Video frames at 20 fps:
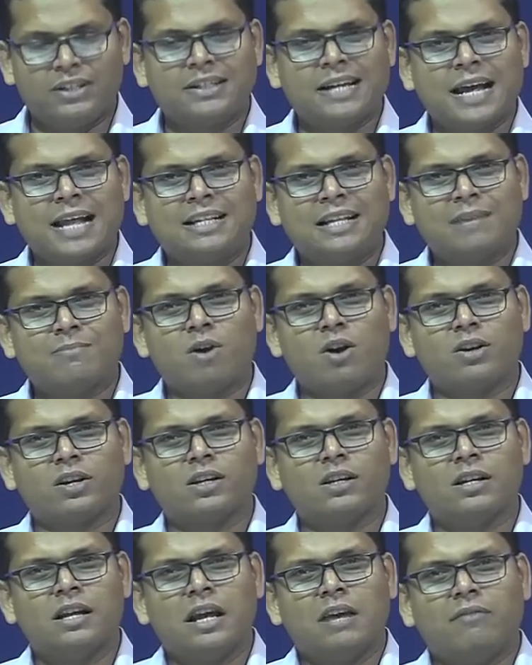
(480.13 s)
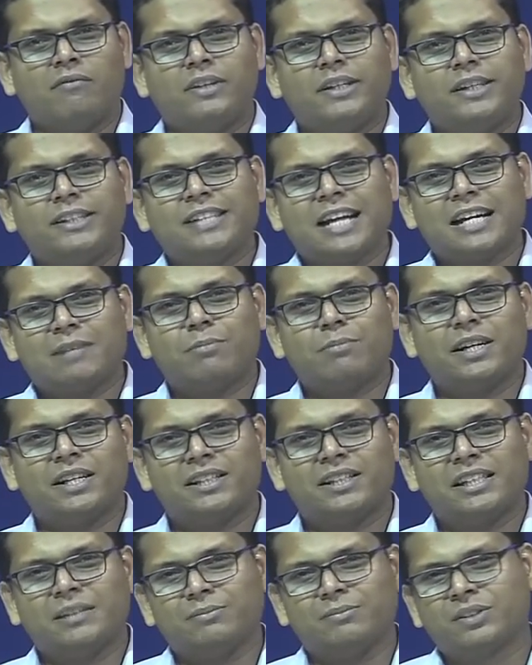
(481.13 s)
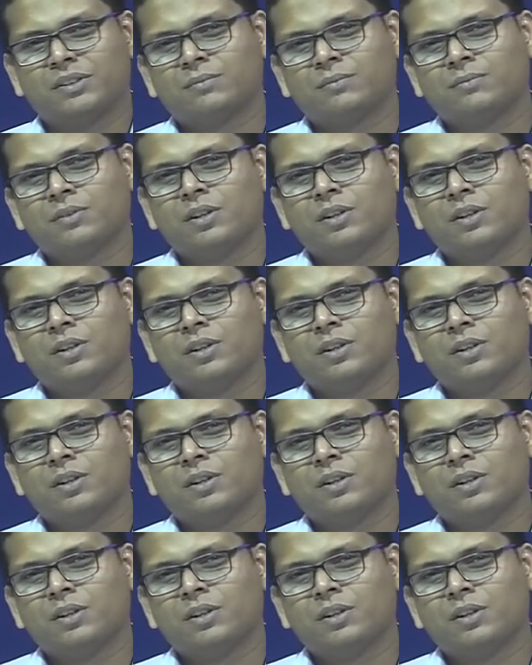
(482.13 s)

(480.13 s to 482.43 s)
tell the model we need that many themes.